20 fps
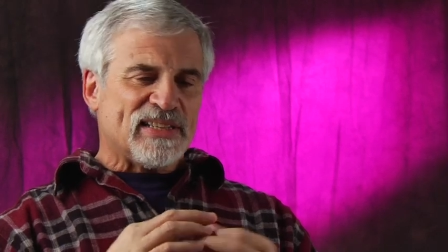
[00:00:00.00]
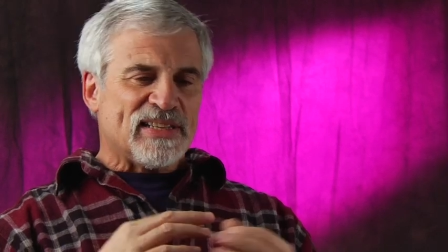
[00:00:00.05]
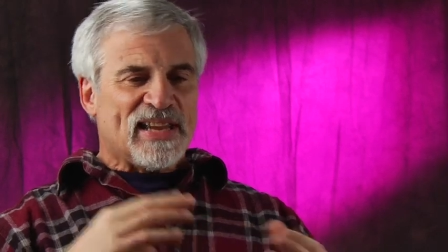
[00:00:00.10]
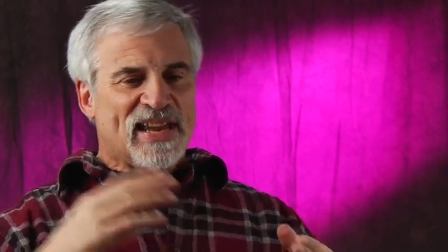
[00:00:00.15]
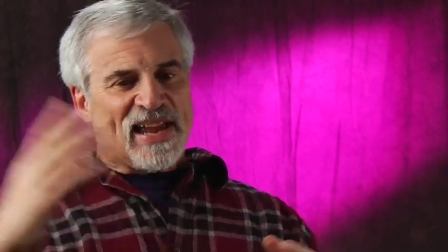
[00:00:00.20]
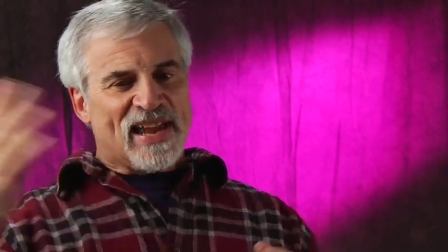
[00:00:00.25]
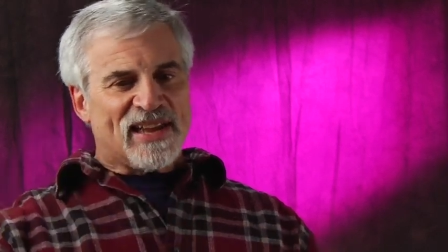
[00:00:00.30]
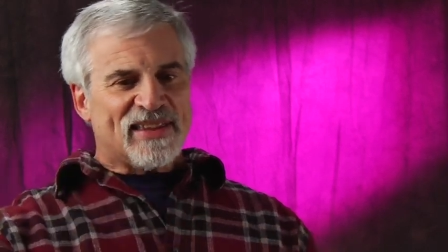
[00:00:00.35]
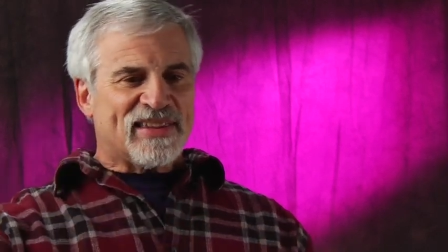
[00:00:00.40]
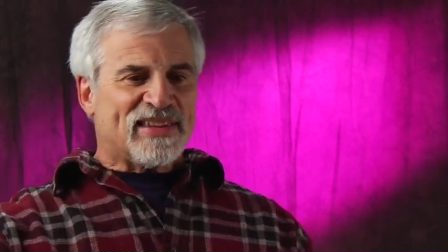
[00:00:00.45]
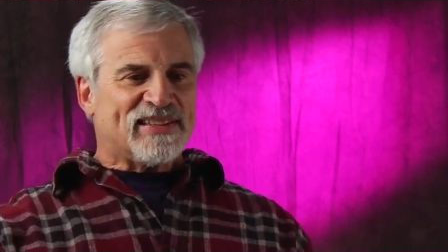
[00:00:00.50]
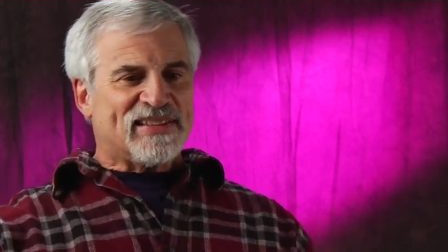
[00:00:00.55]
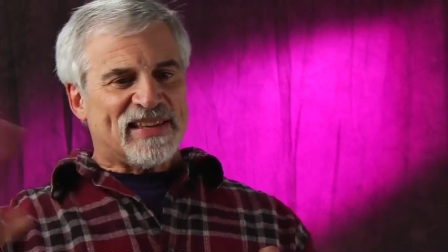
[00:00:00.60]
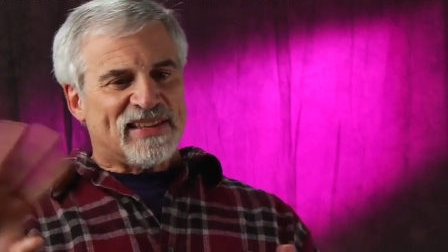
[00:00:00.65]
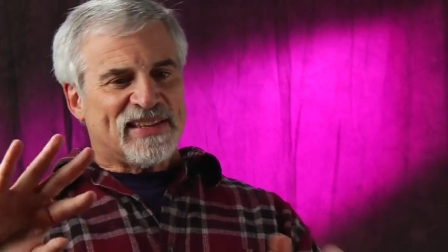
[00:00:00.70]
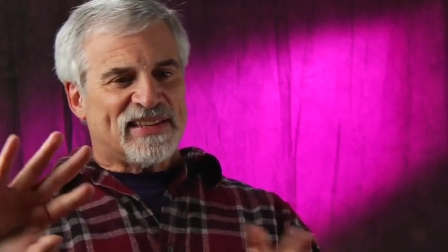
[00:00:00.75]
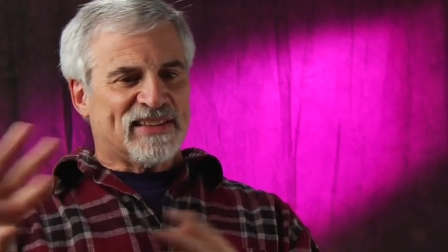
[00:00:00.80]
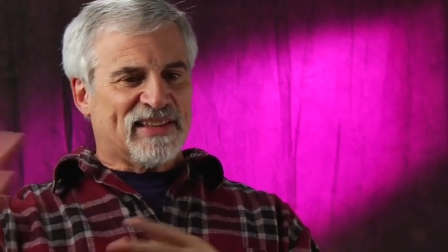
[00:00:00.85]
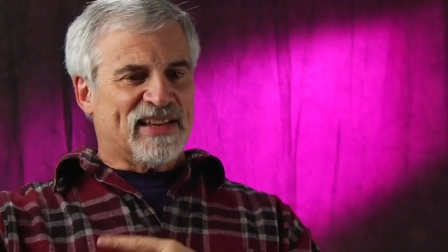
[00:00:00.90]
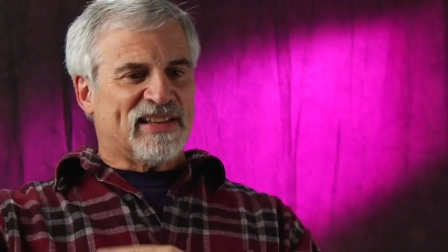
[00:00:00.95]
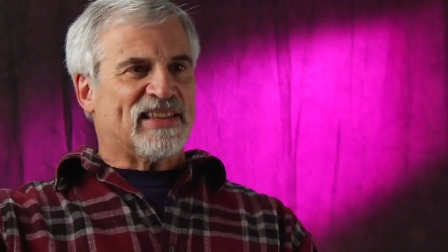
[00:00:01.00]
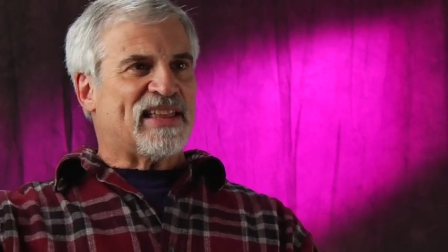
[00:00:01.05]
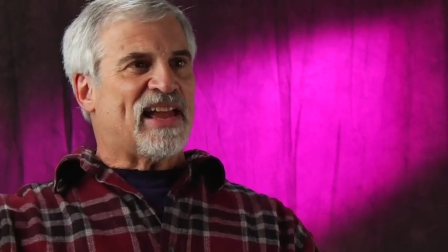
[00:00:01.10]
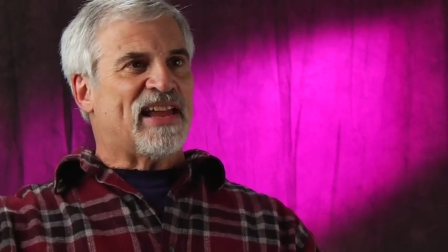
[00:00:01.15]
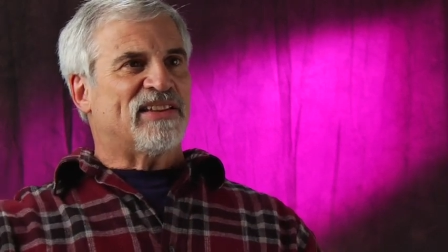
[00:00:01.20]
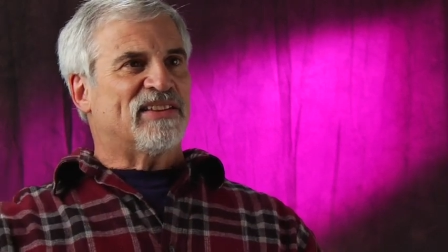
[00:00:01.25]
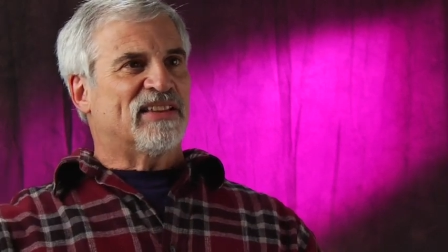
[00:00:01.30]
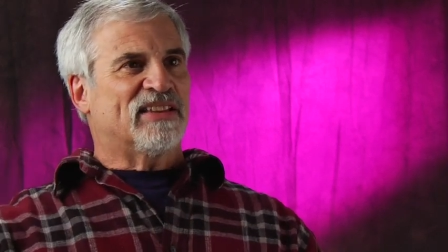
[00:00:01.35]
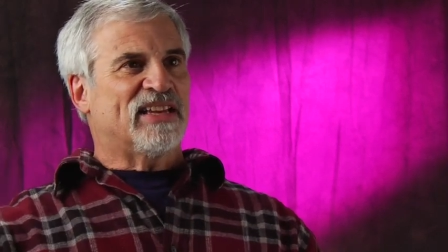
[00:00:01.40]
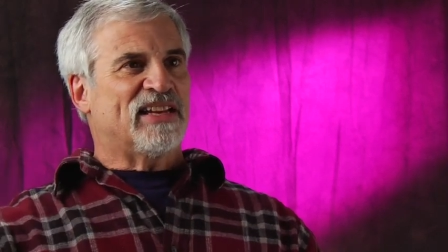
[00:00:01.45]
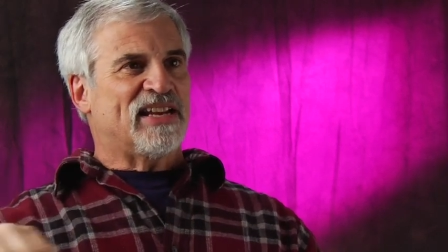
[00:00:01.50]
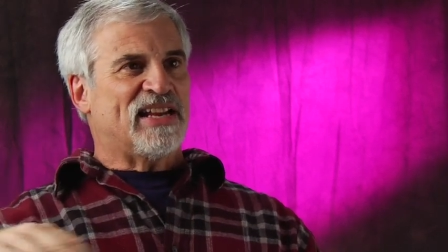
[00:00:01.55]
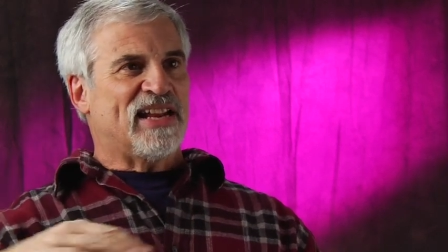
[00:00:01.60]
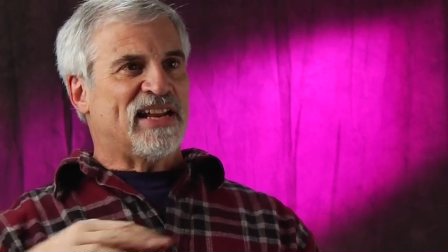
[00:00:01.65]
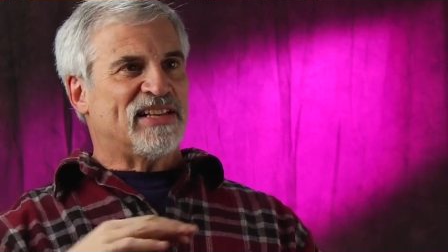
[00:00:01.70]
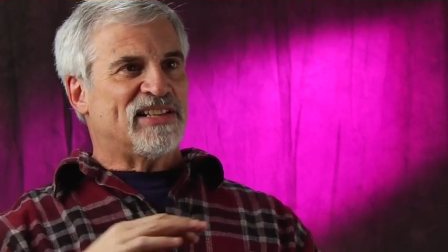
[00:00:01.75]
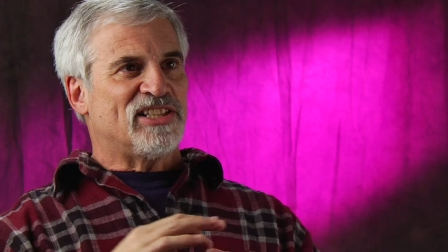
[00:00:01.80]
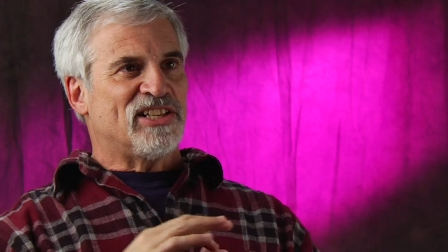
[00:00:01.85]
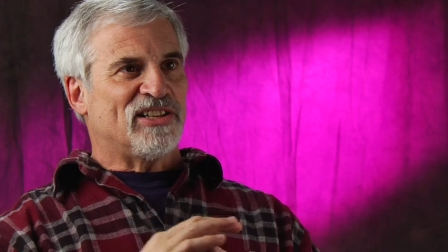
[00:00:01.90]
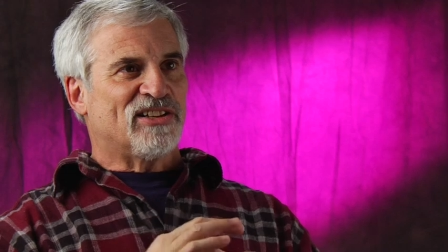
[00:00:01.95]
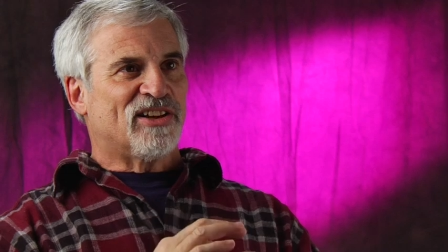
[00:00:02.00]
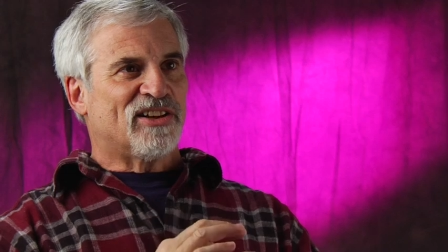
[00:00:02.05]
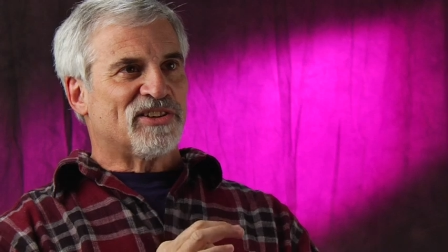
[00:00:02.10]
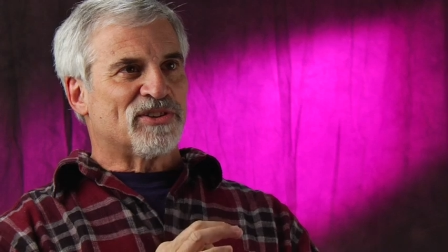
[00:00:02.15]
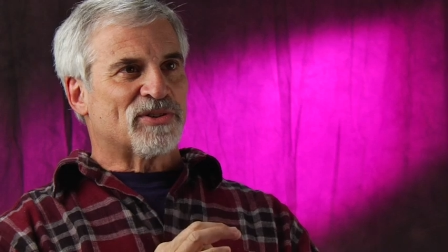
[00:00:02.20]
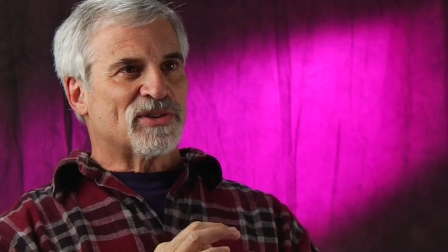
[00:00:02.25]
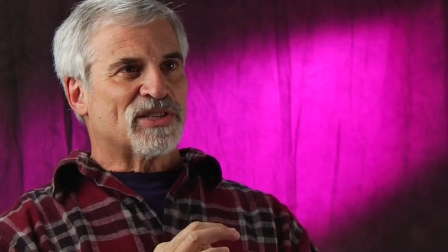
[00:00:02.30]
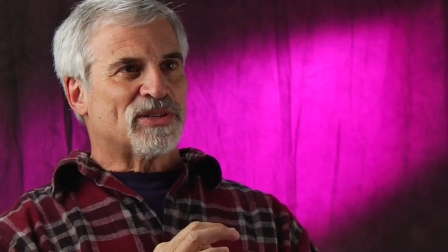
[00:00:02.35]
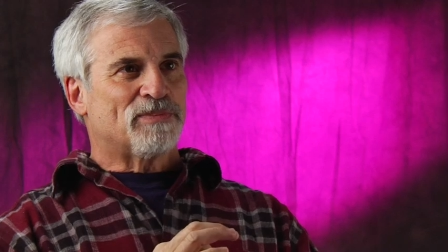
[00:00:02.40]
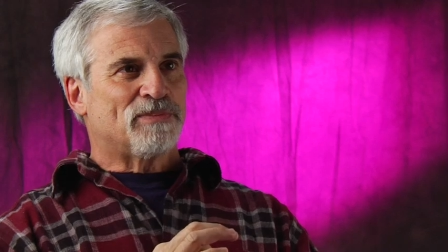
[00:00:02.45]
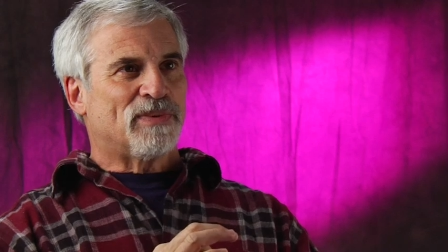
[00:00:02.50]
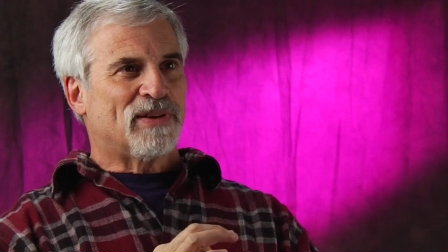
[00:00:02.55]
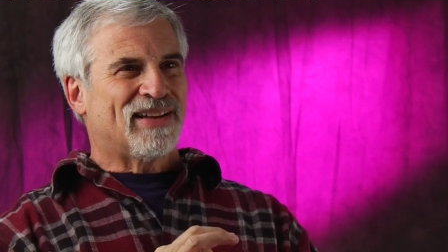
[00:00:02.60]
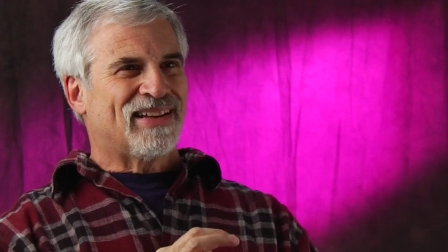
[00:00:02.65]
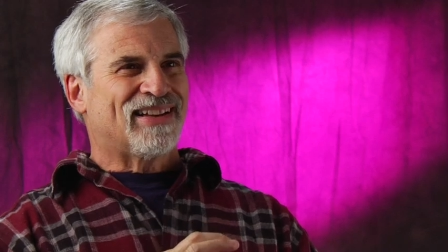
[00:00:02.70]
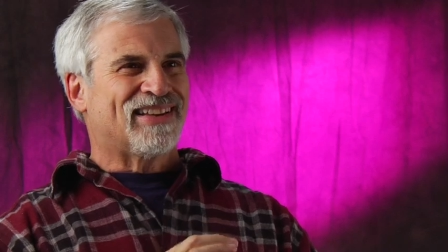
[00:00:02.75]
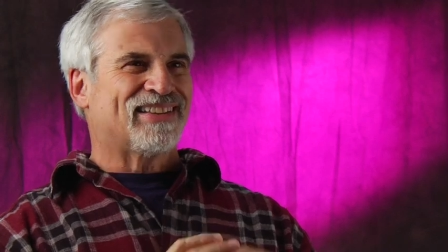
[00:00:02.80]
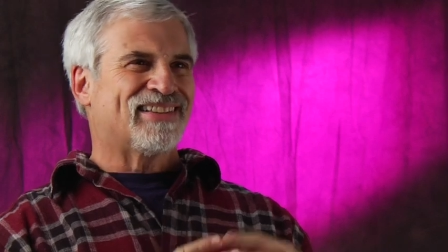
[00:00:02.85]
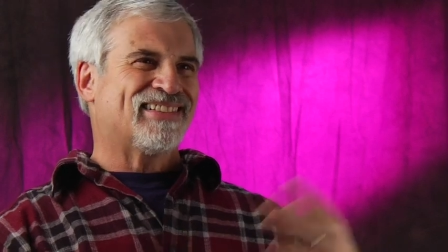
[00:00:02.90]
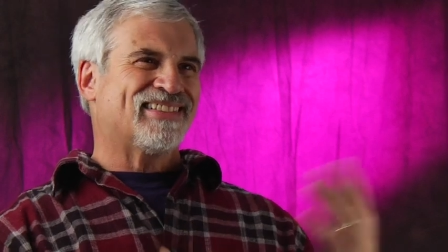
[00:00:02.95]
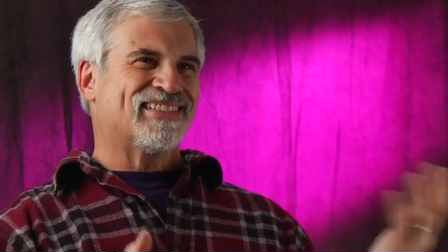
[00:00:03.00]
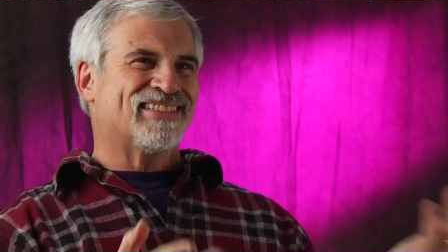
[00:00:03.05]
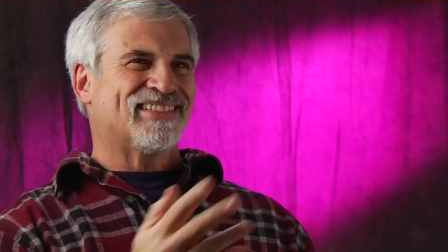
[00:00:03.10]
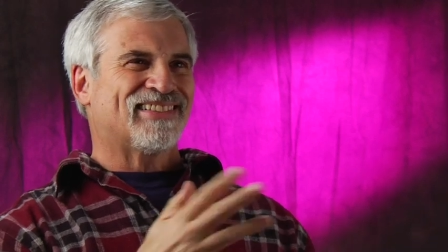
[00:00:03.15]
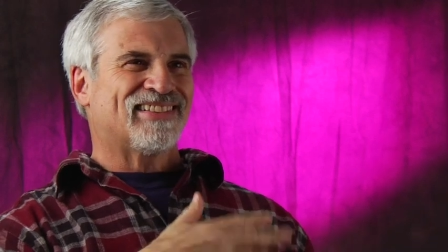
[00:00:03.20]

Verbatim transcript: yeah, they did it like that in the late eighteen hundreds, but